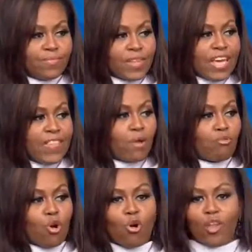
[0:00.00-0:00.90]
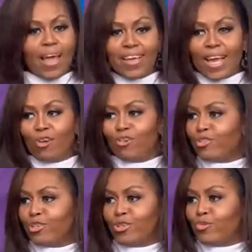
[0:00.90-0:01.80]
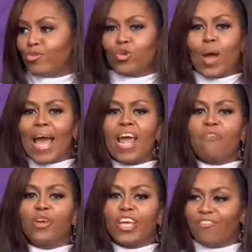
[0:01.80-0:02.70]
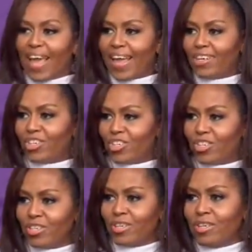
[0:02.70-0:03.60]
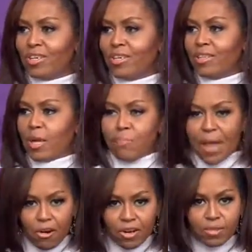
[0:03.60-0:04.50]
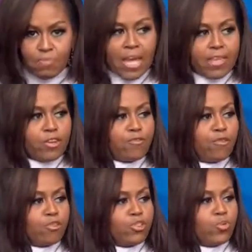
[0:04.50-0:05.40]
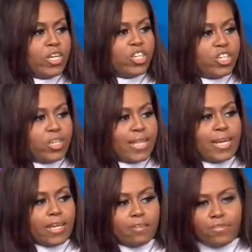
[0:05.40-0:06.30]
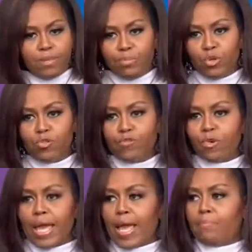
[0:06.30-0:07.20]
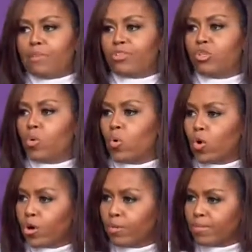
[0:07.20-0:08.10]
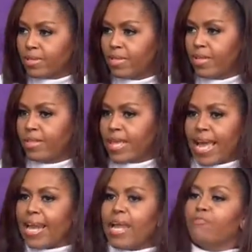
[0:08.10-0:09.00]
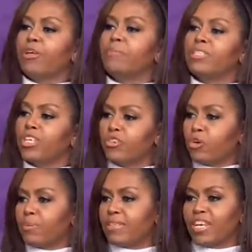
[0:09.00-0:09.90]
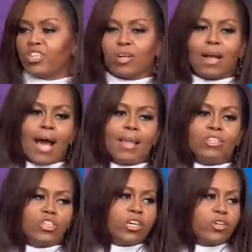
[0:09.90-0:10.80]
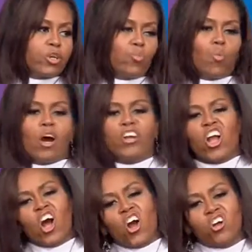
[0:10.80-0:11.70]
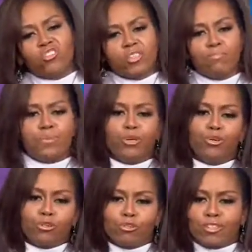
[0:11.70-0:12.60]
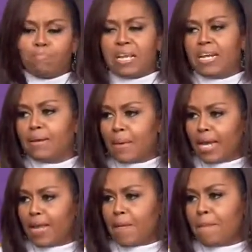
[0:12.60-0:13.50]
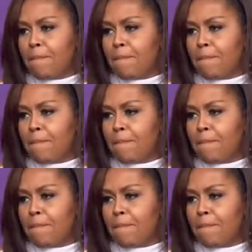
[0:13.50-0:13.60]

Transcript: In that role, I encountered students who had every advantage. Their parents paid their full tuition. They lived in beautiful campus dorms. They had every material possession a college kid could want: cars, computers, spending money.